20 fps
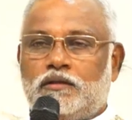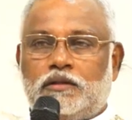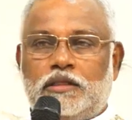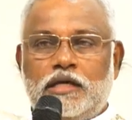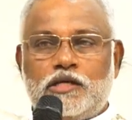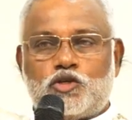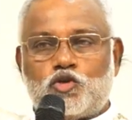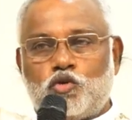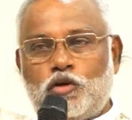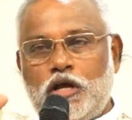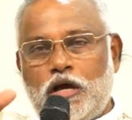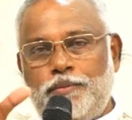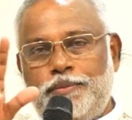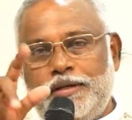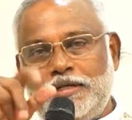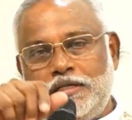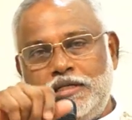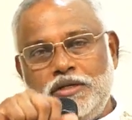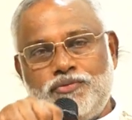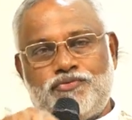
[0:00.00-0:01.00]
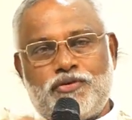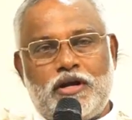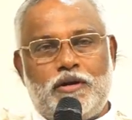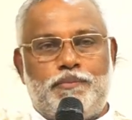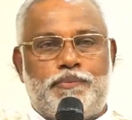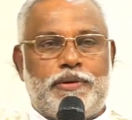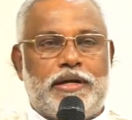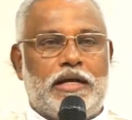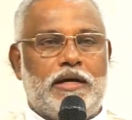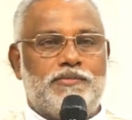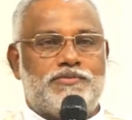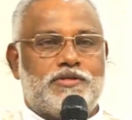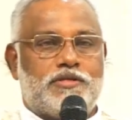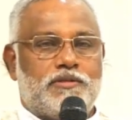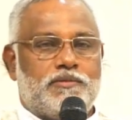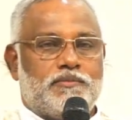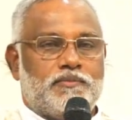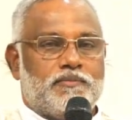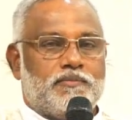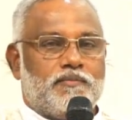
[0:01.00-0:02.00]
things would have been different
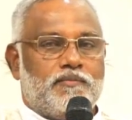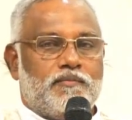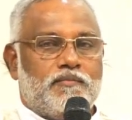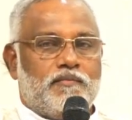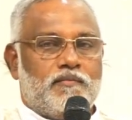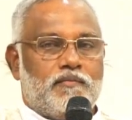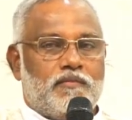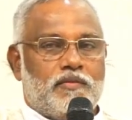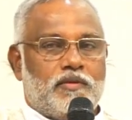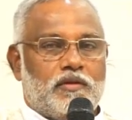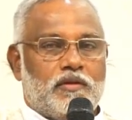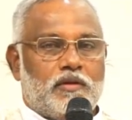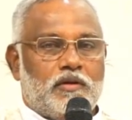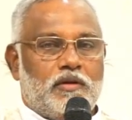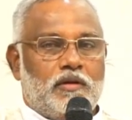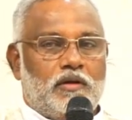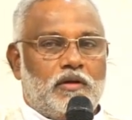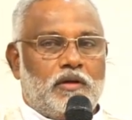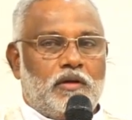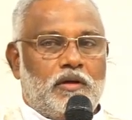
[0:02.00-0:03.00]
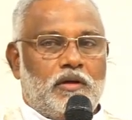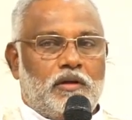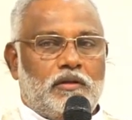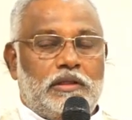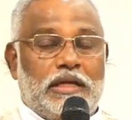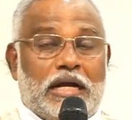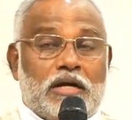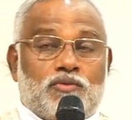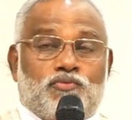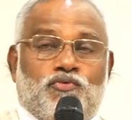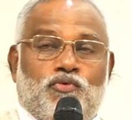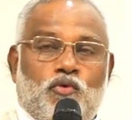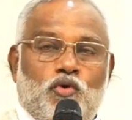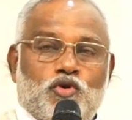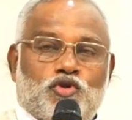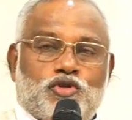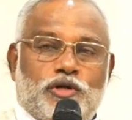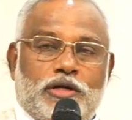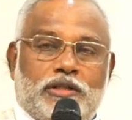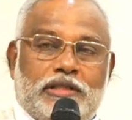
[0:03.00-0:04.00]
perhaps. The
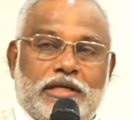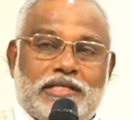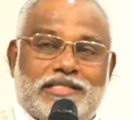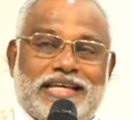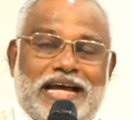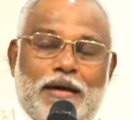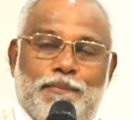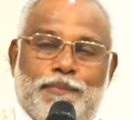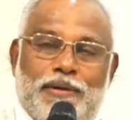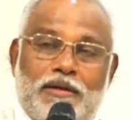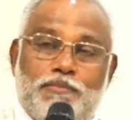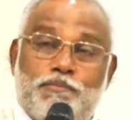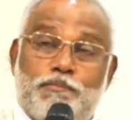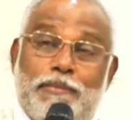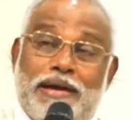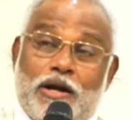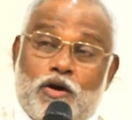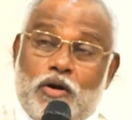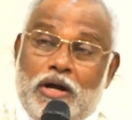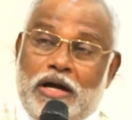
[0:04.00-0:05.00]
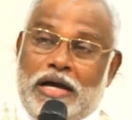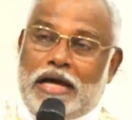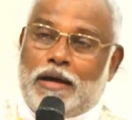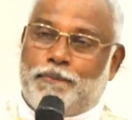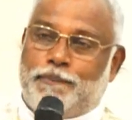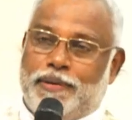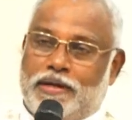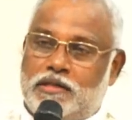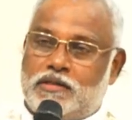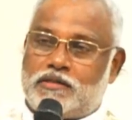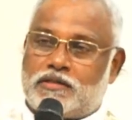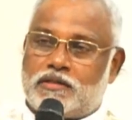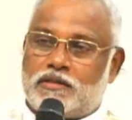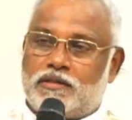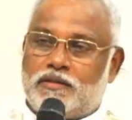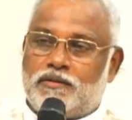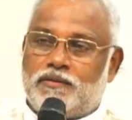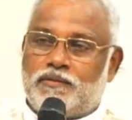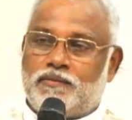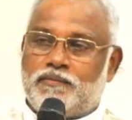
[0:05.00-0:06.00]
unfortunate things happened, may not have happened.
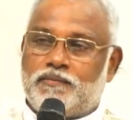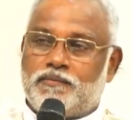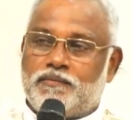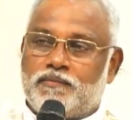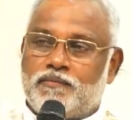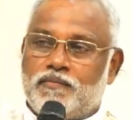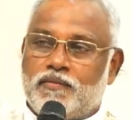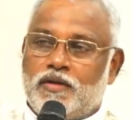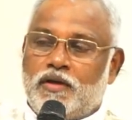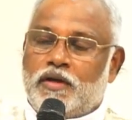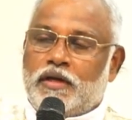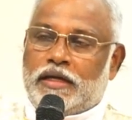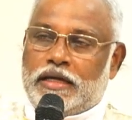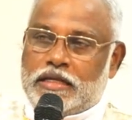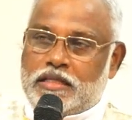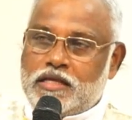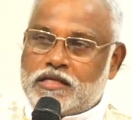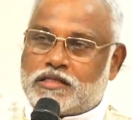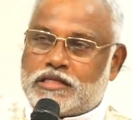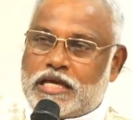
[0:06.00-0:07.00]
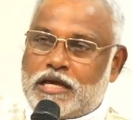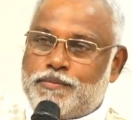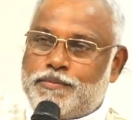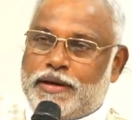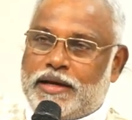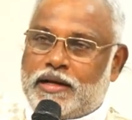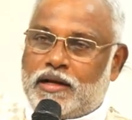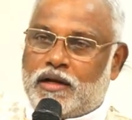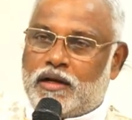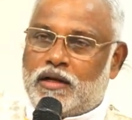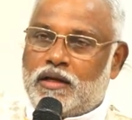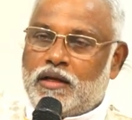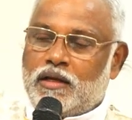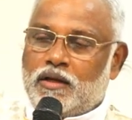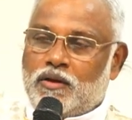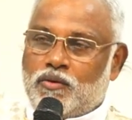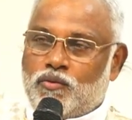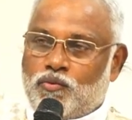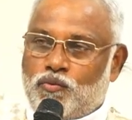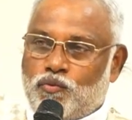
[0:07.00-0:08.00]
In the same manner,
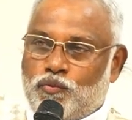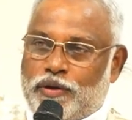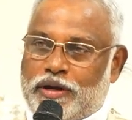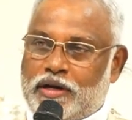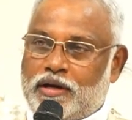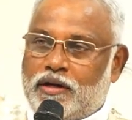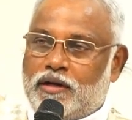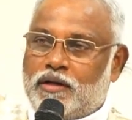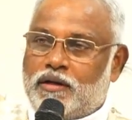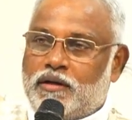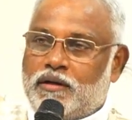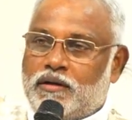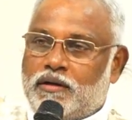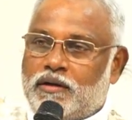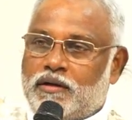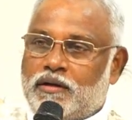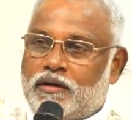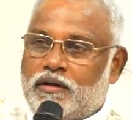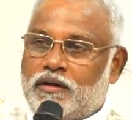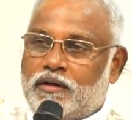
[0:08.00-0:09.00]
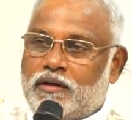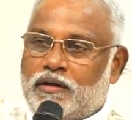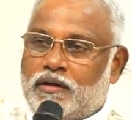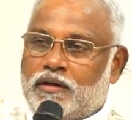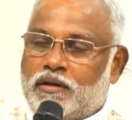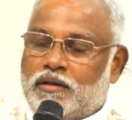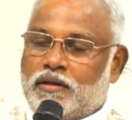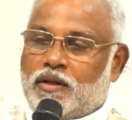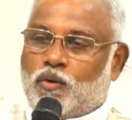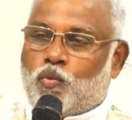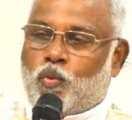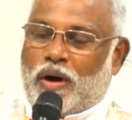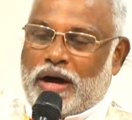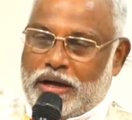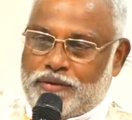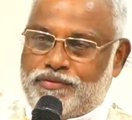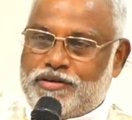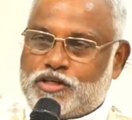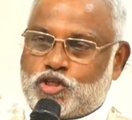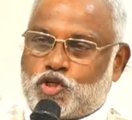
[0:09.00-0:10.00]
when the
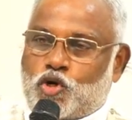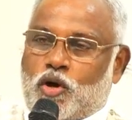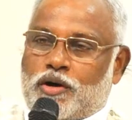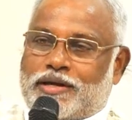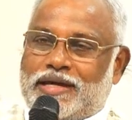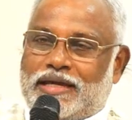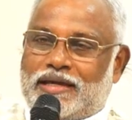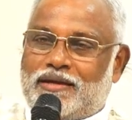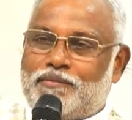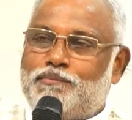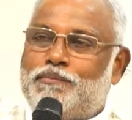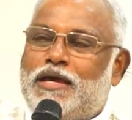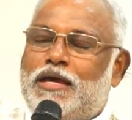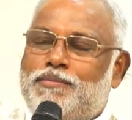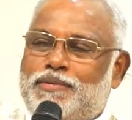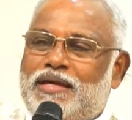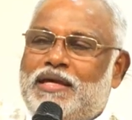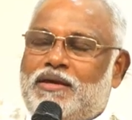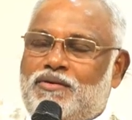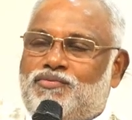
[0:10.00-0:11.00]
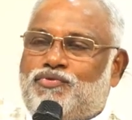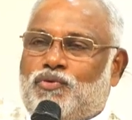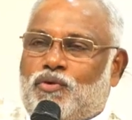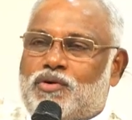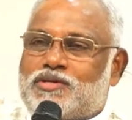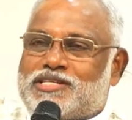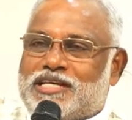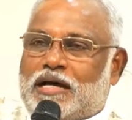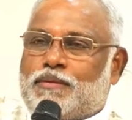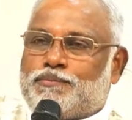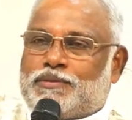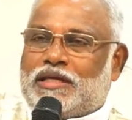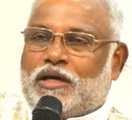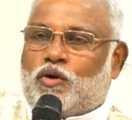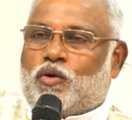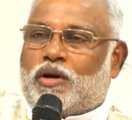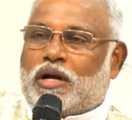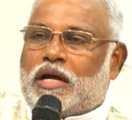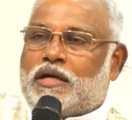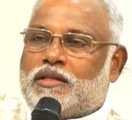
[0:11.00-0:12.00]
wife is talking, maybe for something
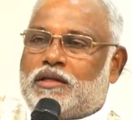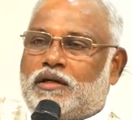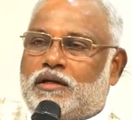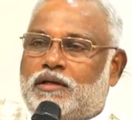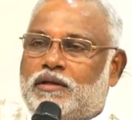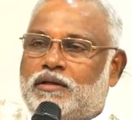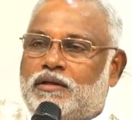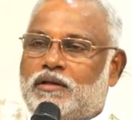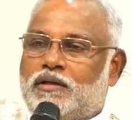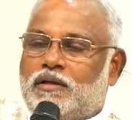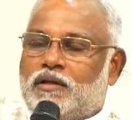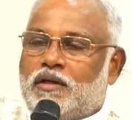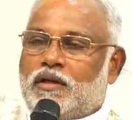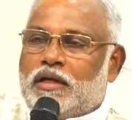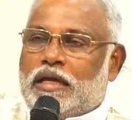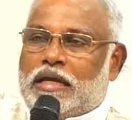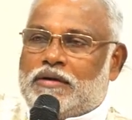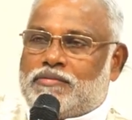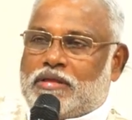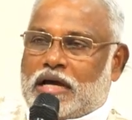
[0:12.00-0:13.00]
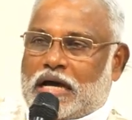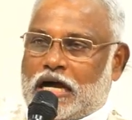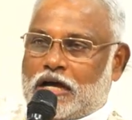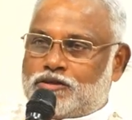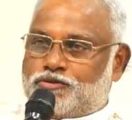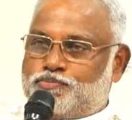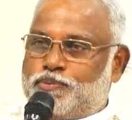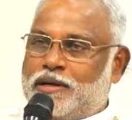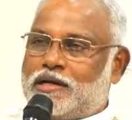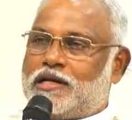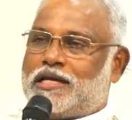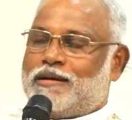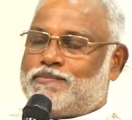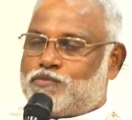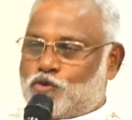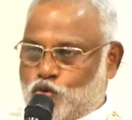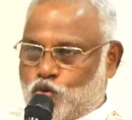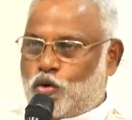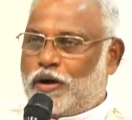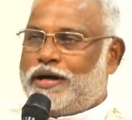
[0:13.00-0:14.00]
or other, if the husband
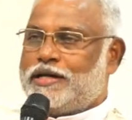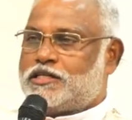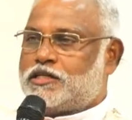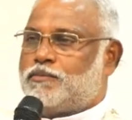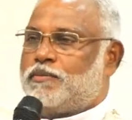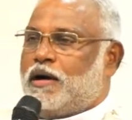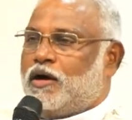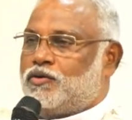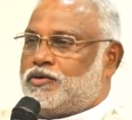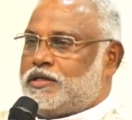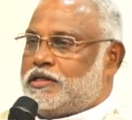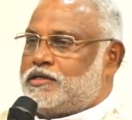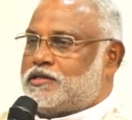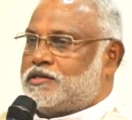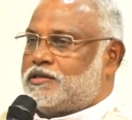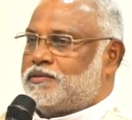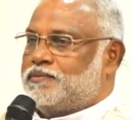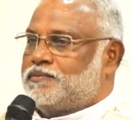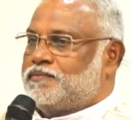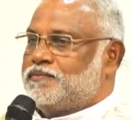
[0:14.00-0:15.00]
kept quiet about it,